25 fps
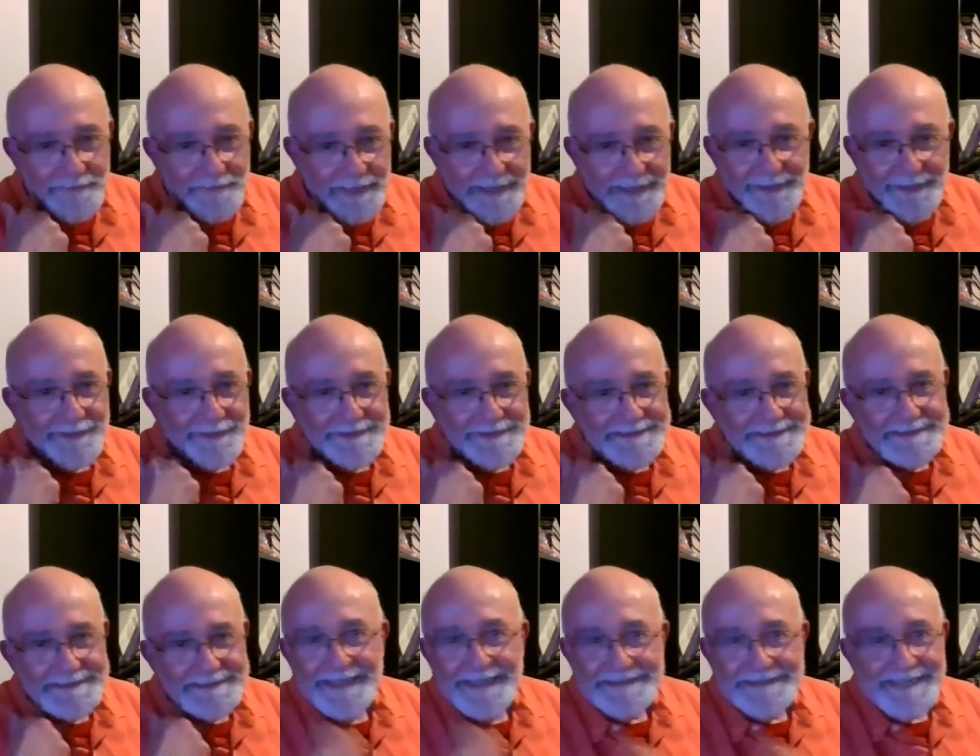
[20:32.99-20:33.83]
Peter
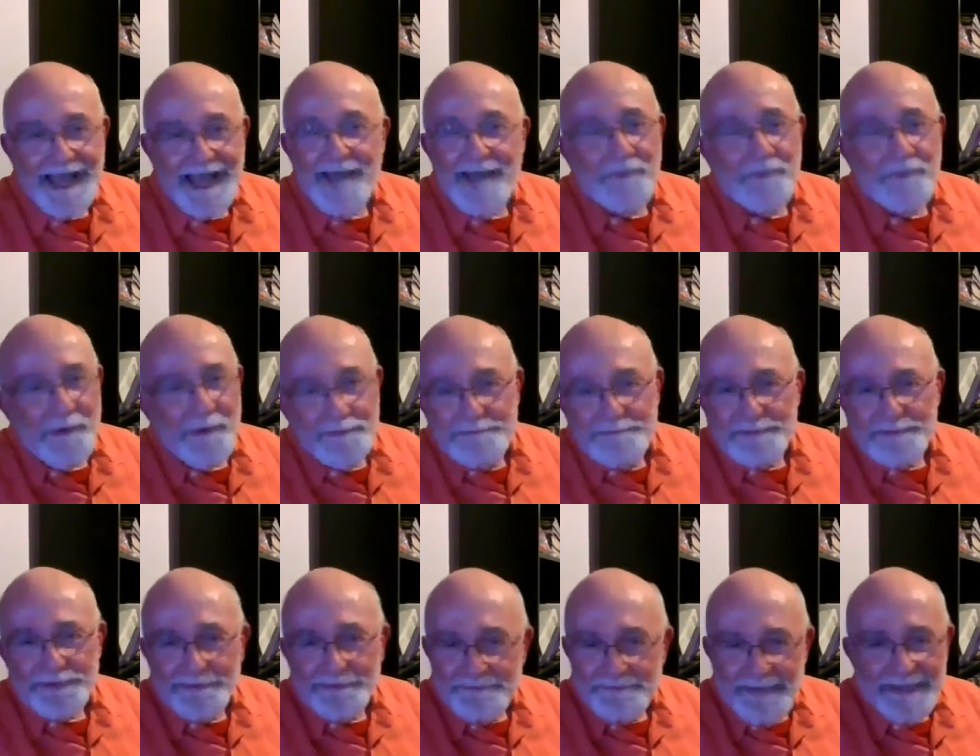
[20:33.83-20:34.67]
says, I
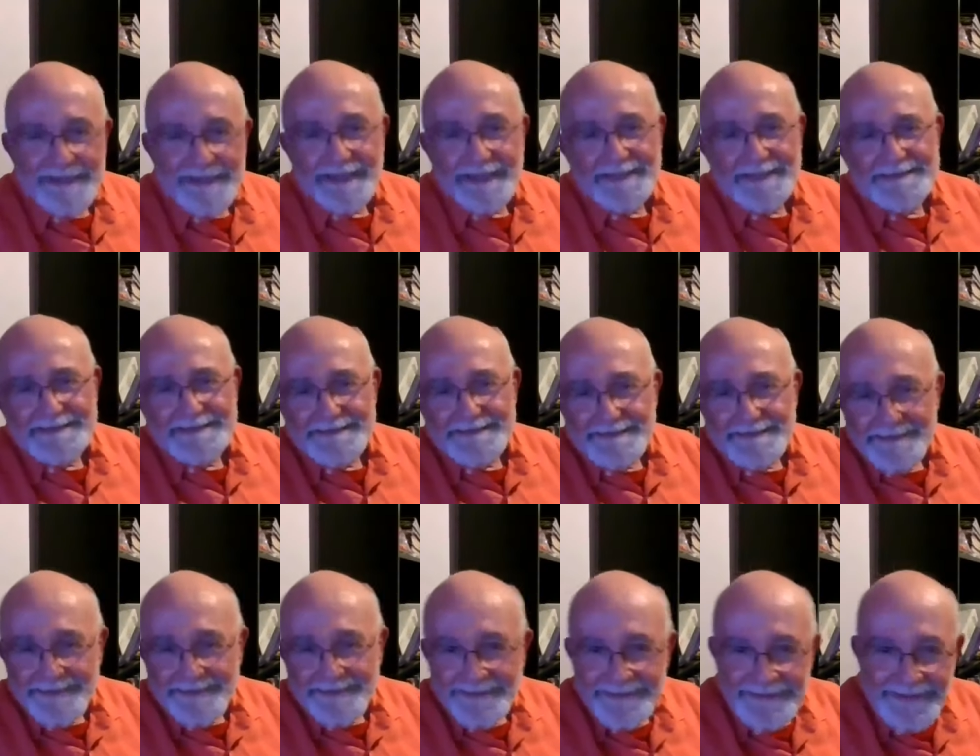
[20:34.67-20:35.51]
won't permit it,
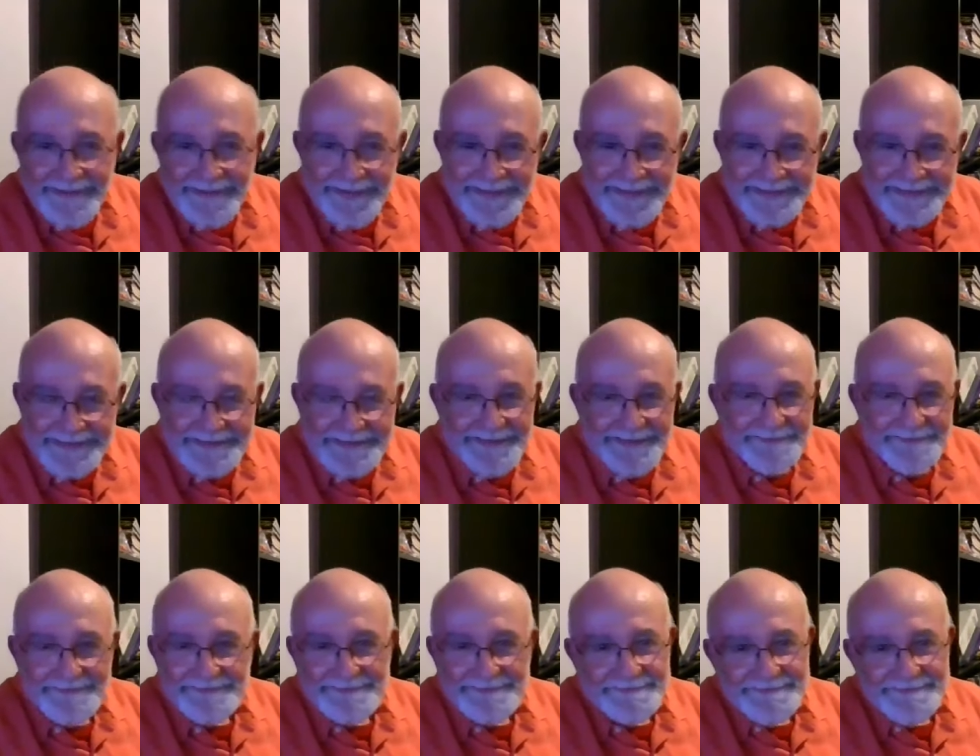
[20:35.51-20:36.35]
as
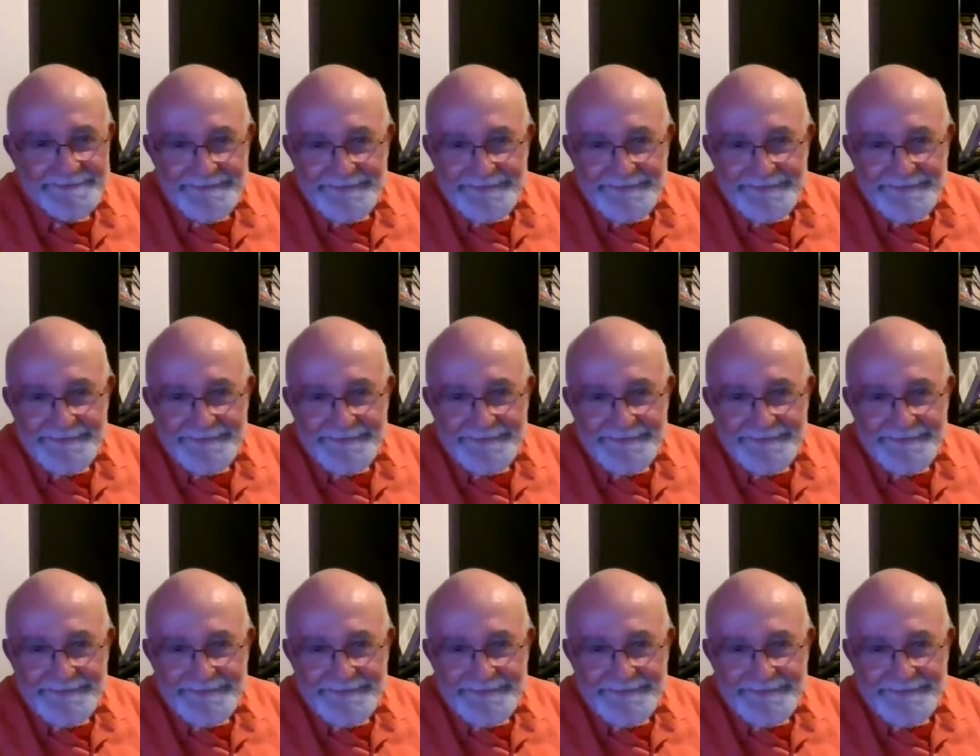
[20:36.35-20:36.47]
if,